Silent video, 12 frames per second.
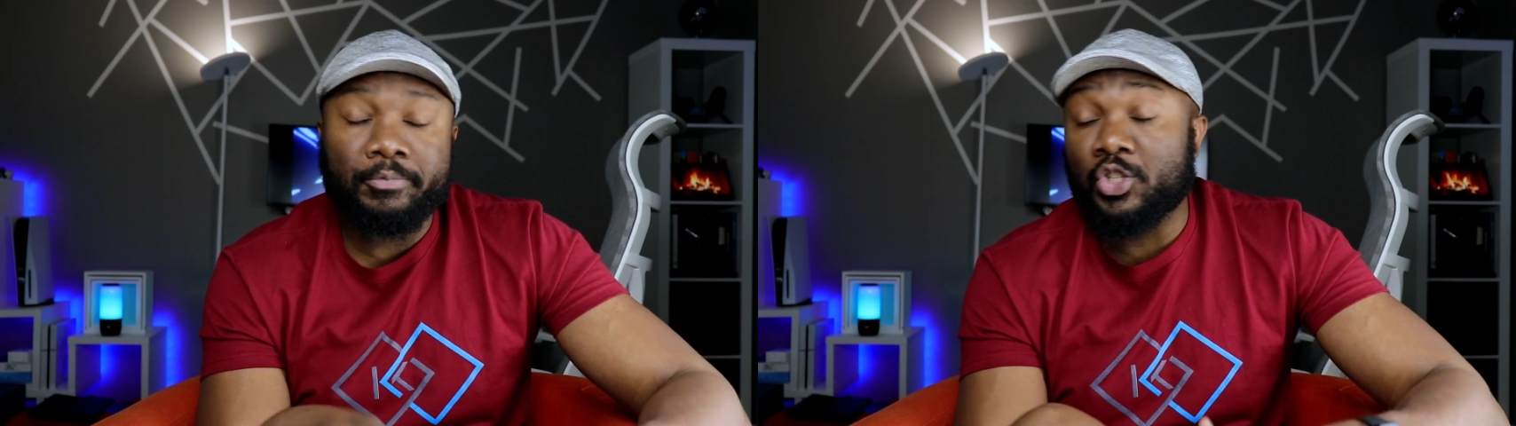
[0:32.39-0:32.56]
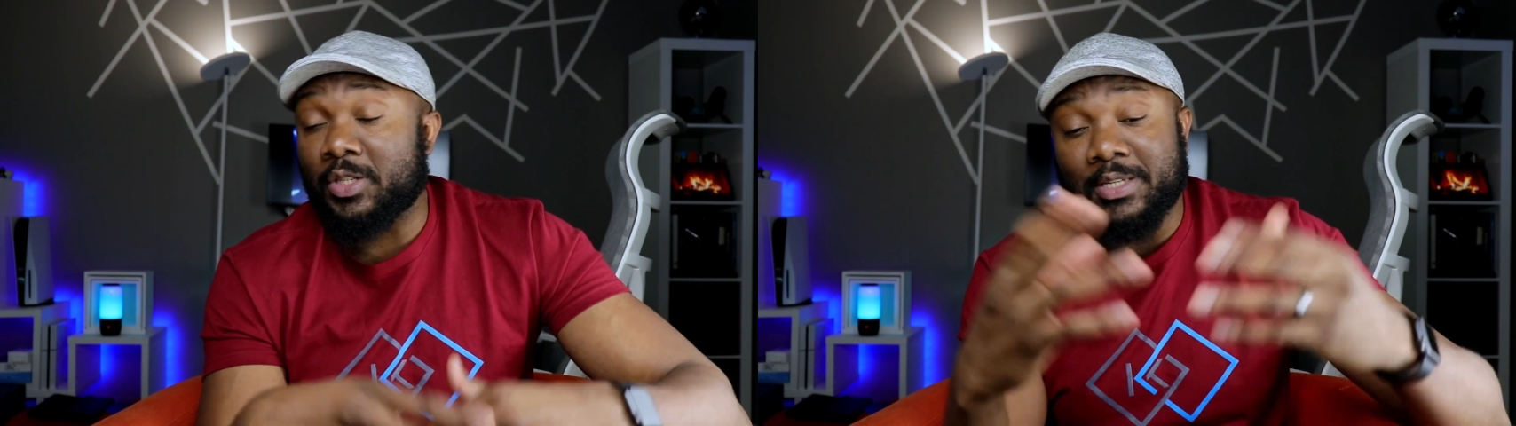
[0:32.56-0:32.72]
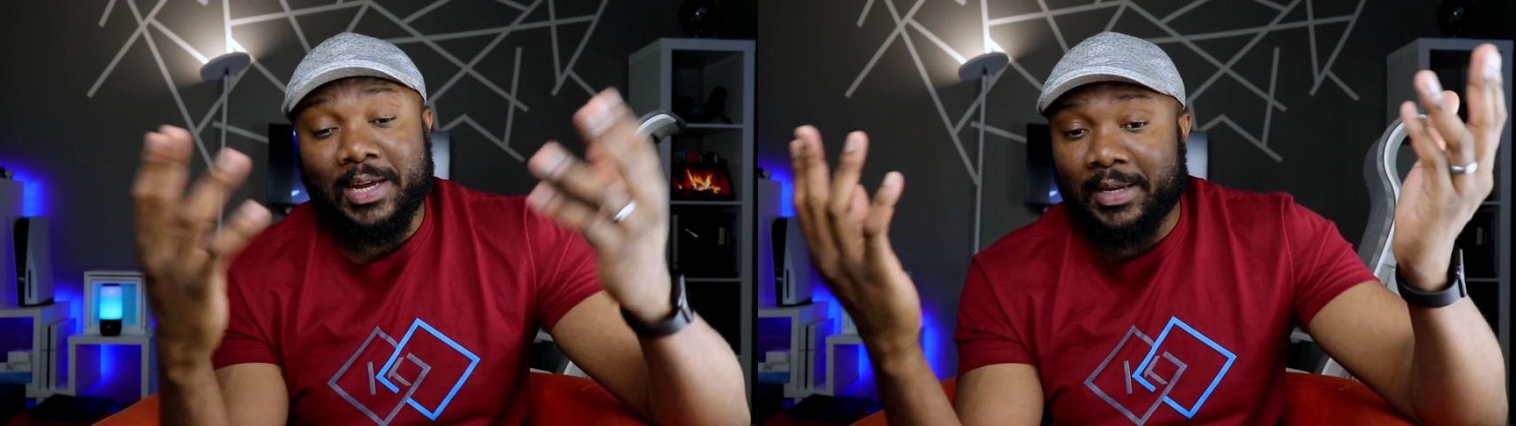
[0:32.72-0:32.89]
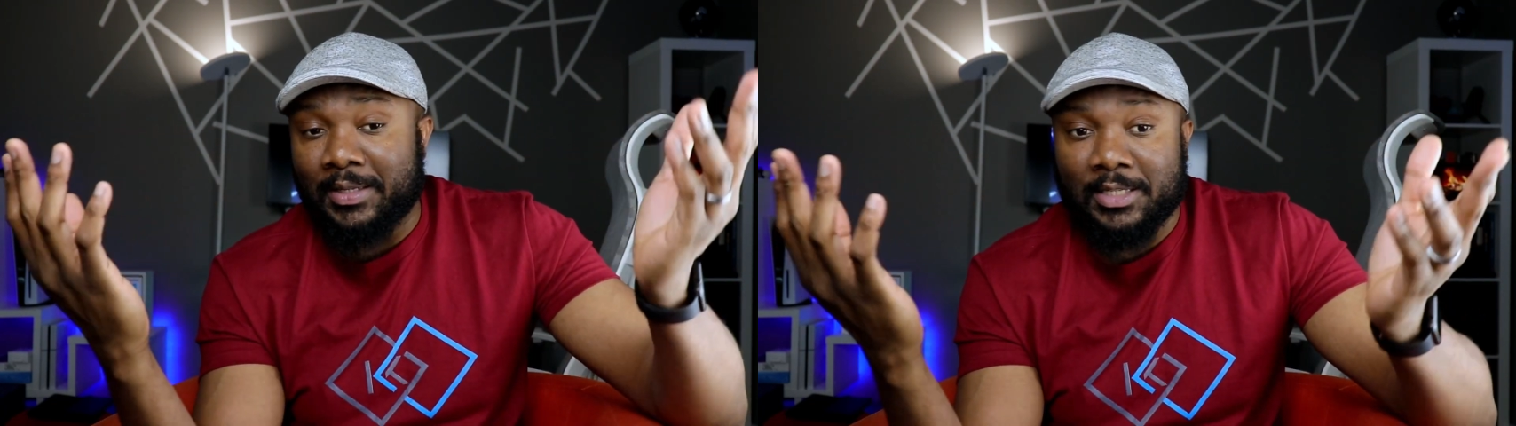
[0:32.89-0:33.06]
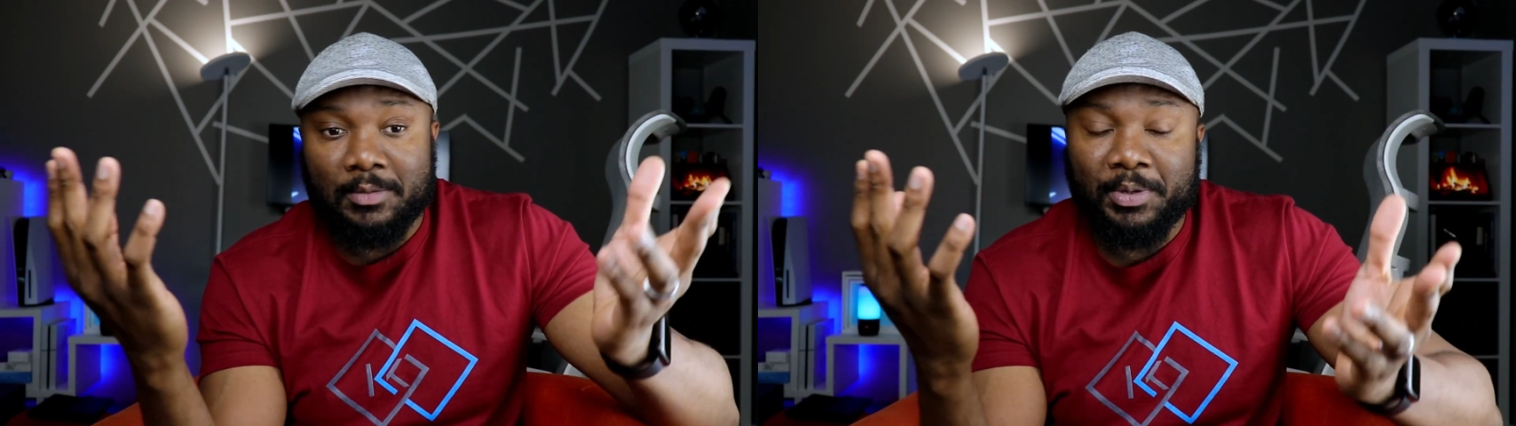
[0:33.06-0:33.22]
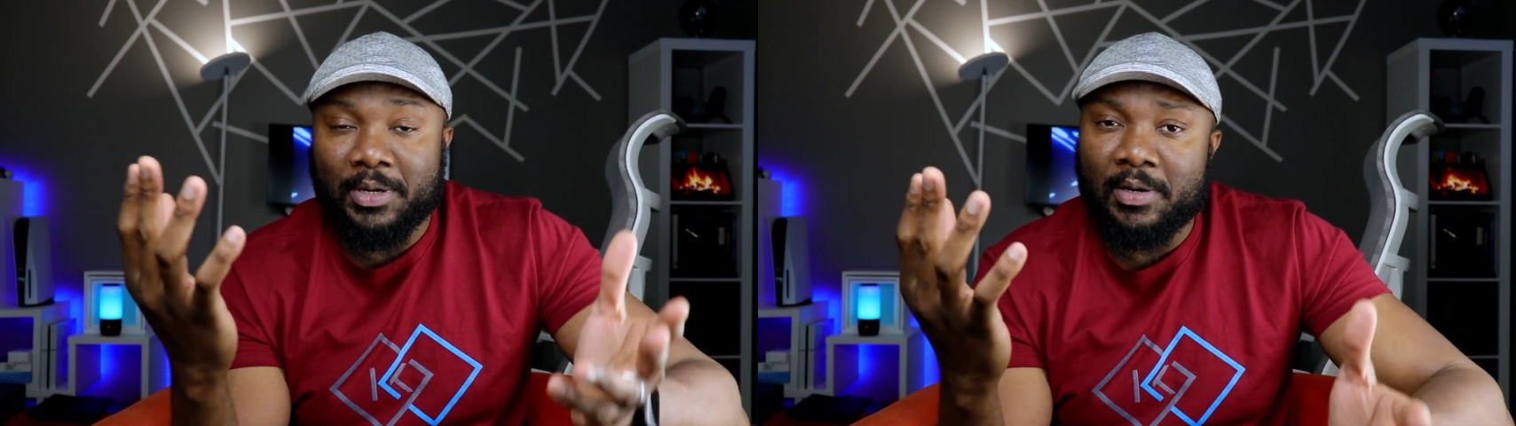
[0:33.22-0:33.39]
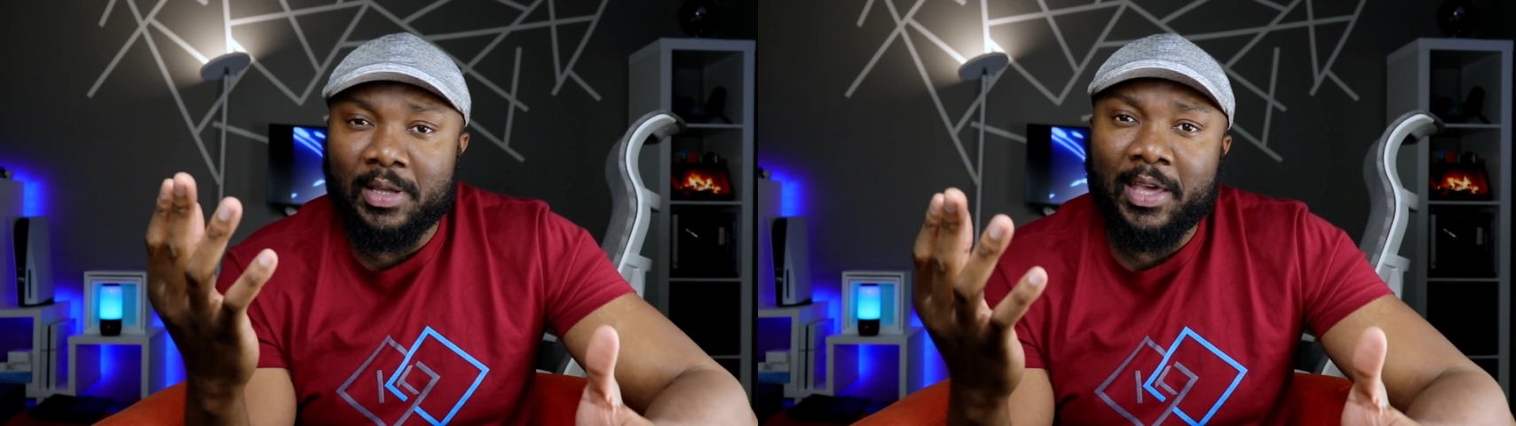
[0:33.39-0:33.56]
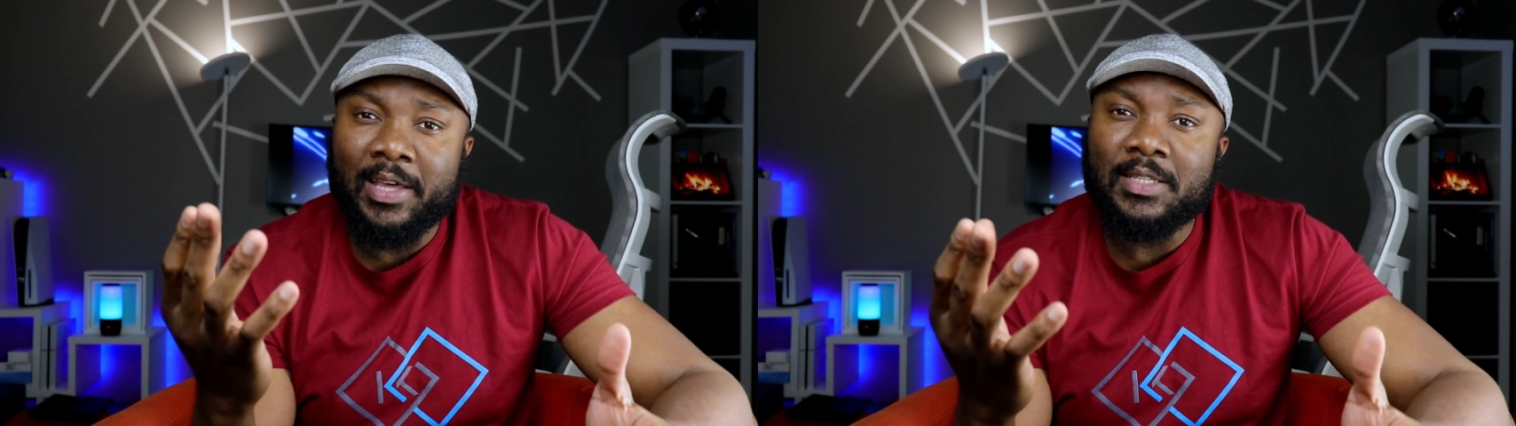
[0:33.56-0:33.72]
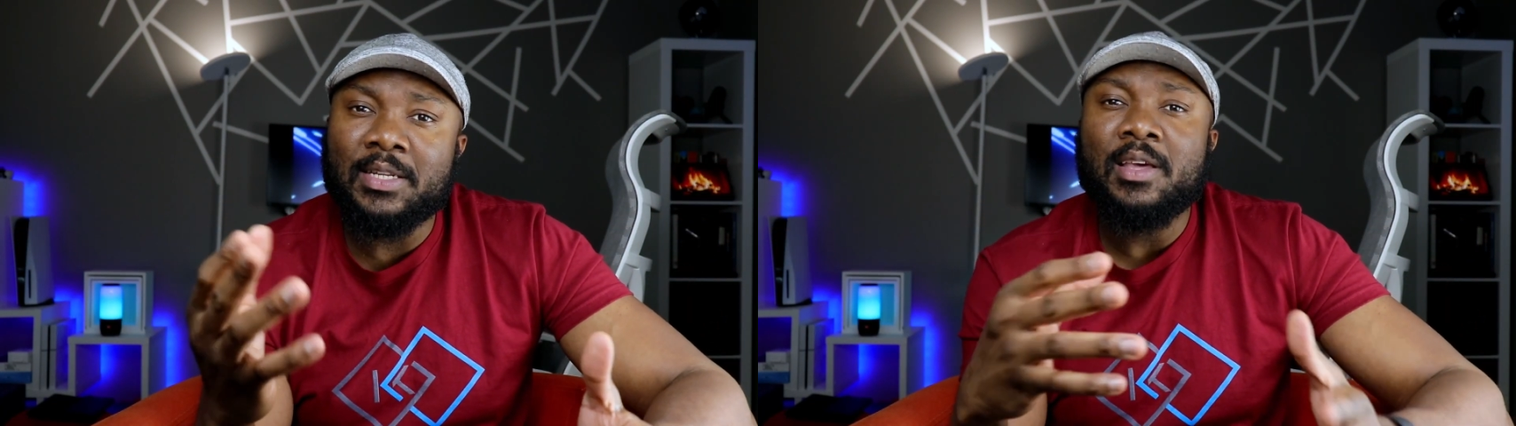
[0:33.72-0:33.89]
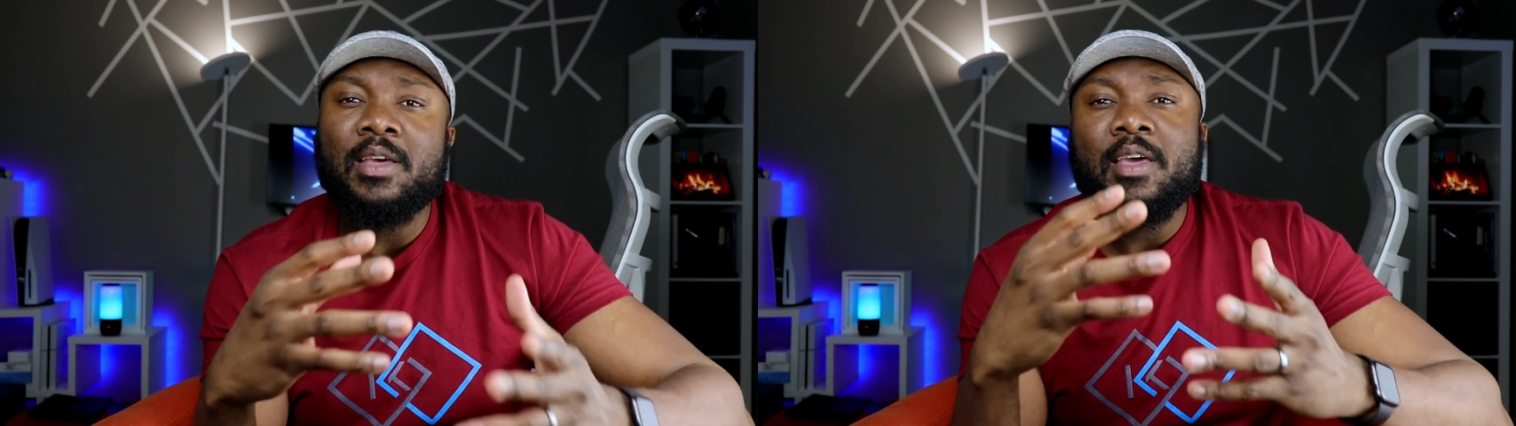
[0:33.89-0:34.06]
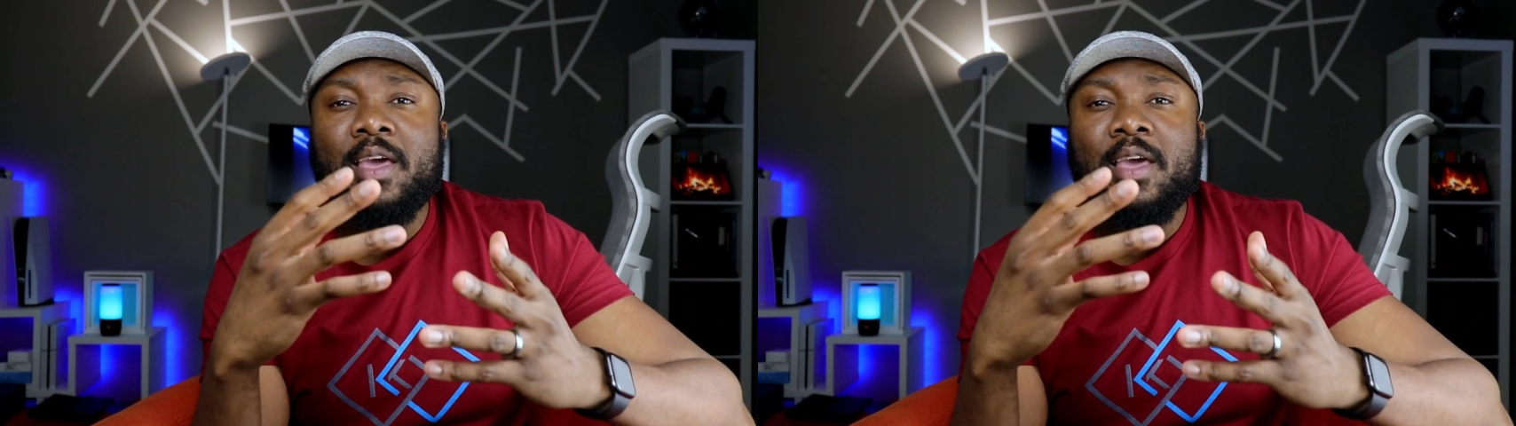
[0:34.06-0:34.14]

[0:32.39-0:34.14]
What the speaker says: just like it's been the case